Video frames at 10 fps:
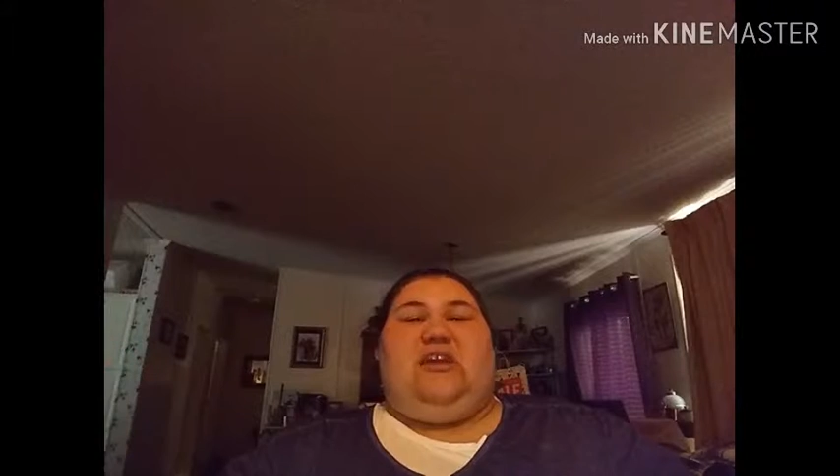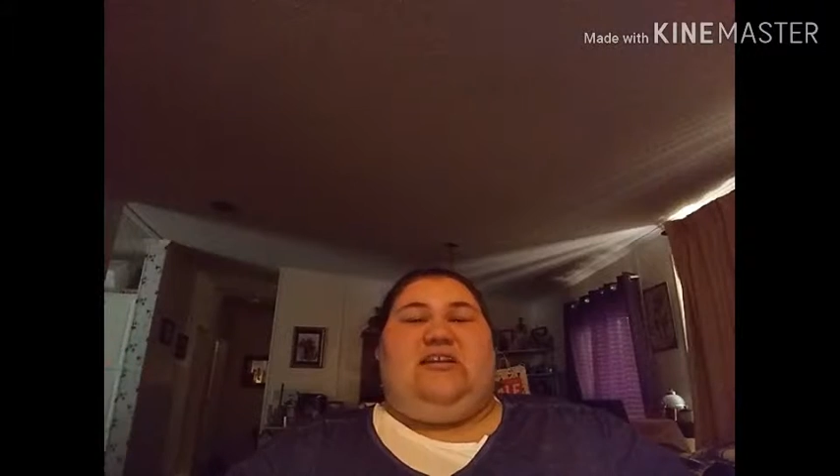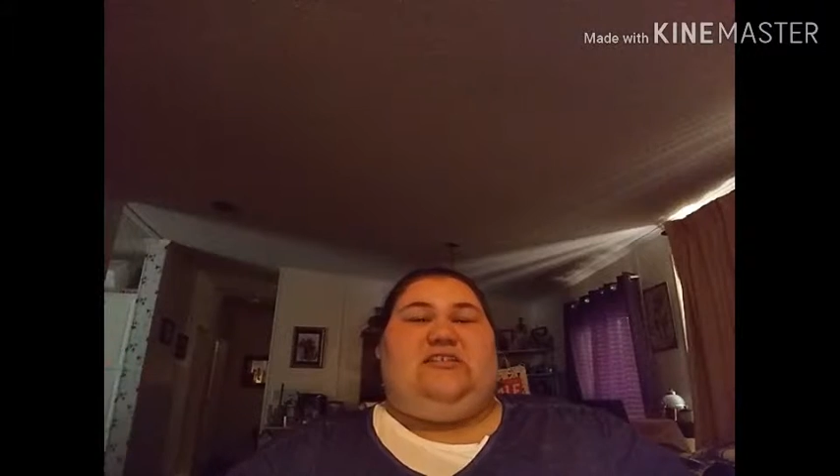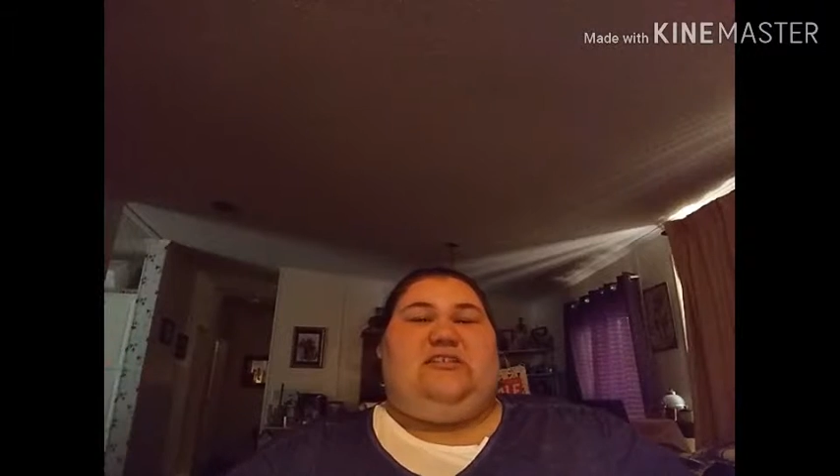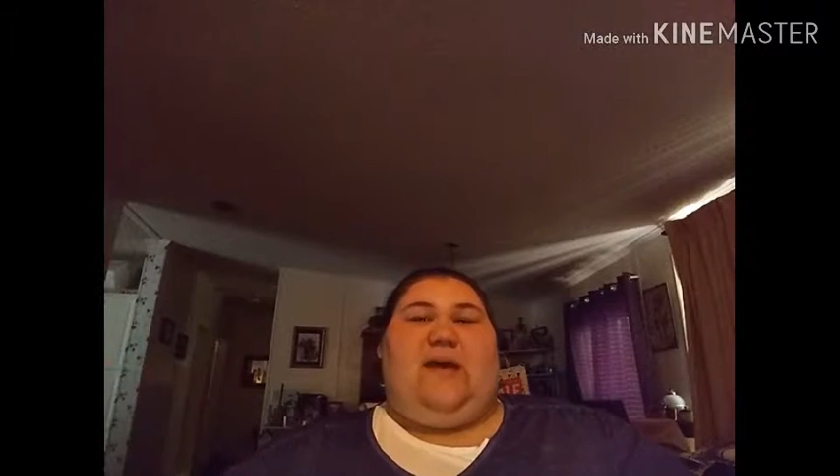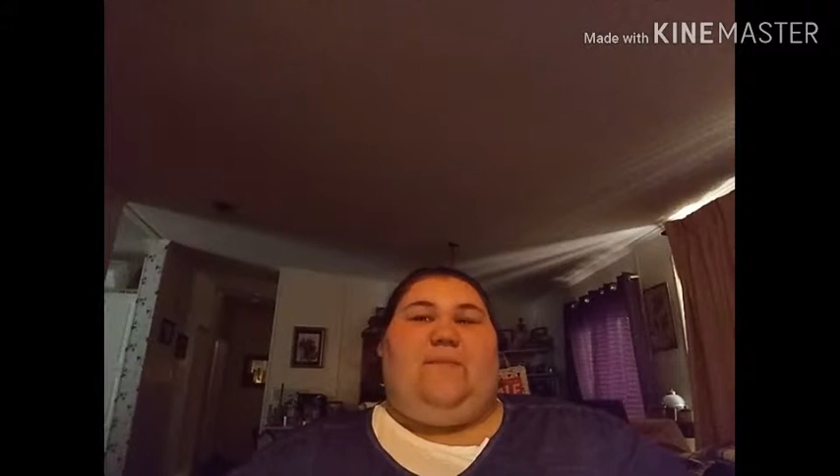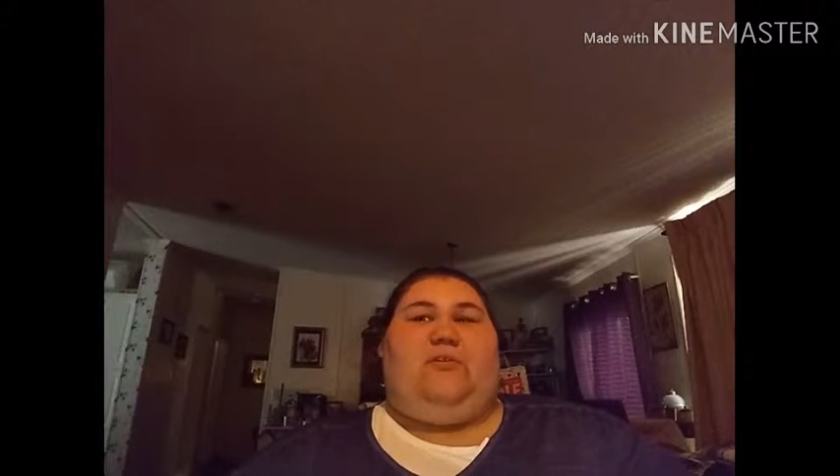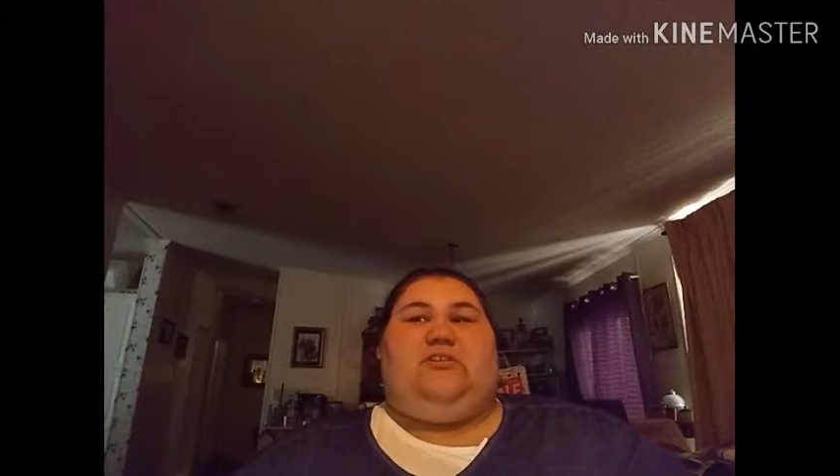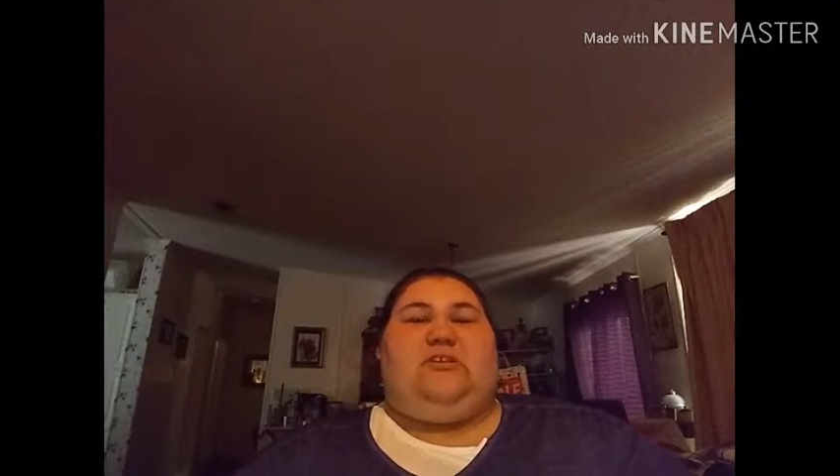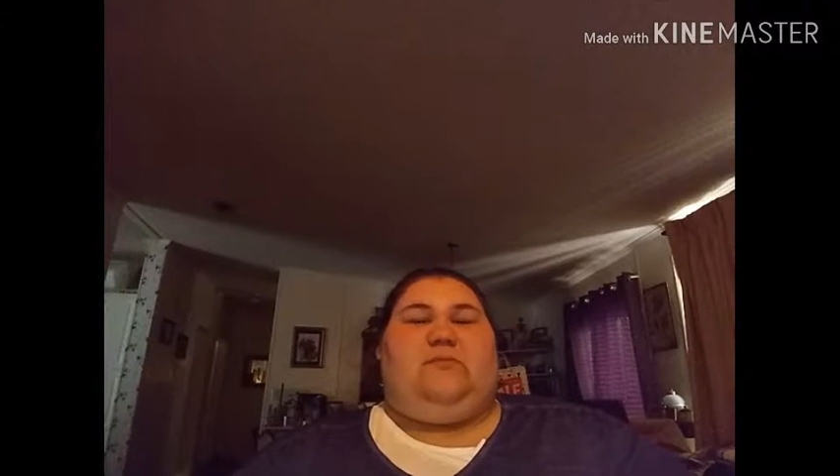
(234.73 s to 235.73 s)
next step
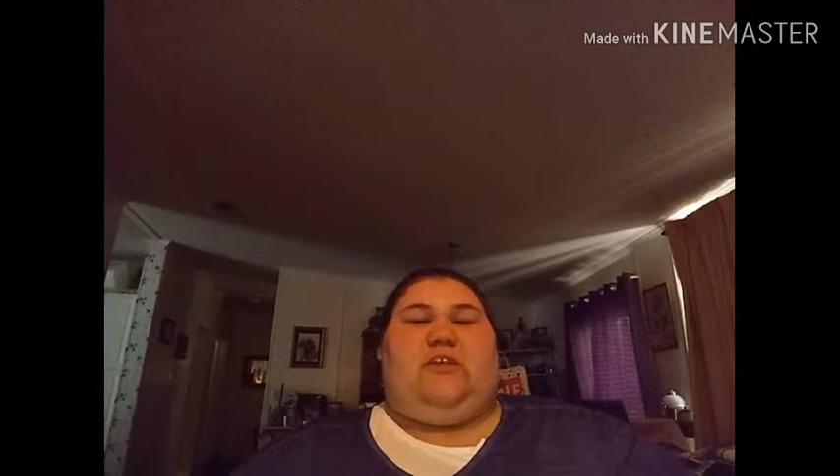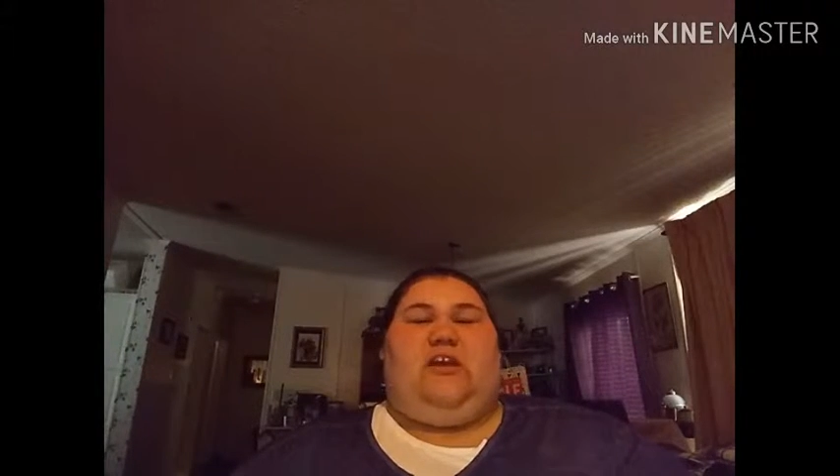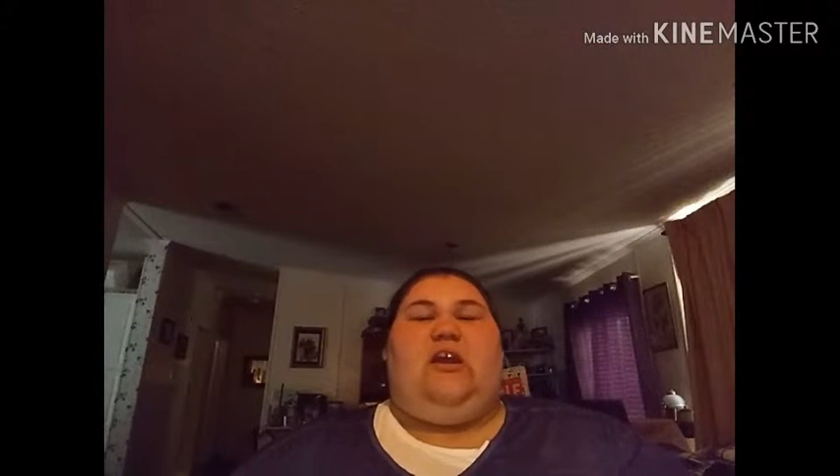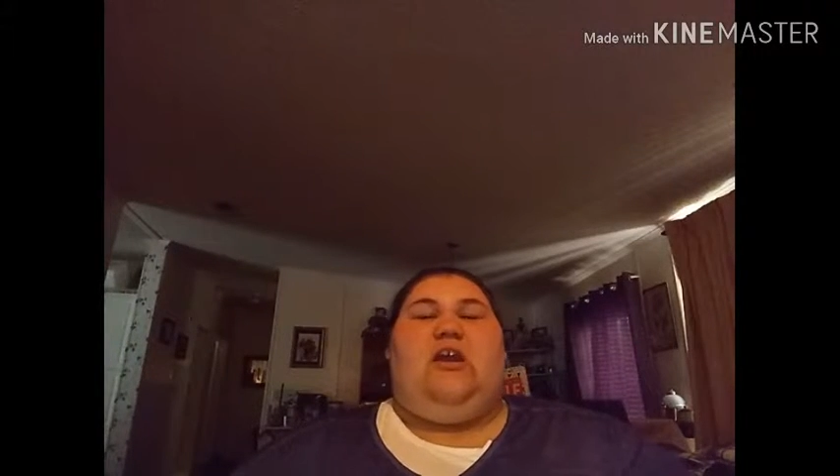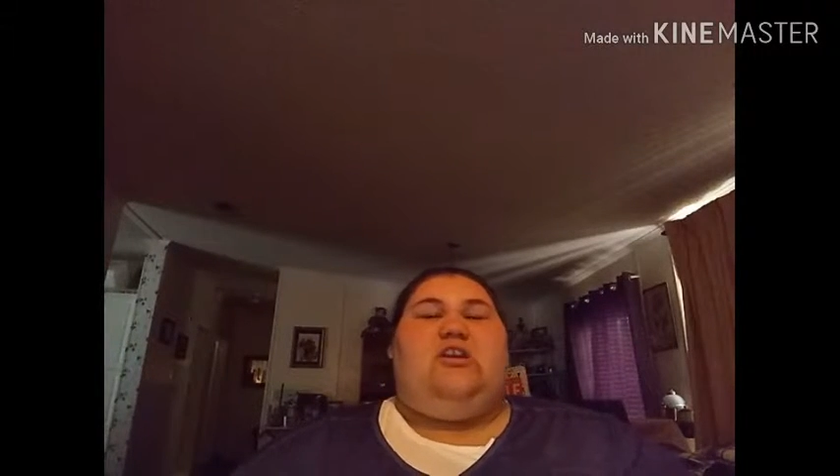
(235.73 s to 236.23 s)
or something.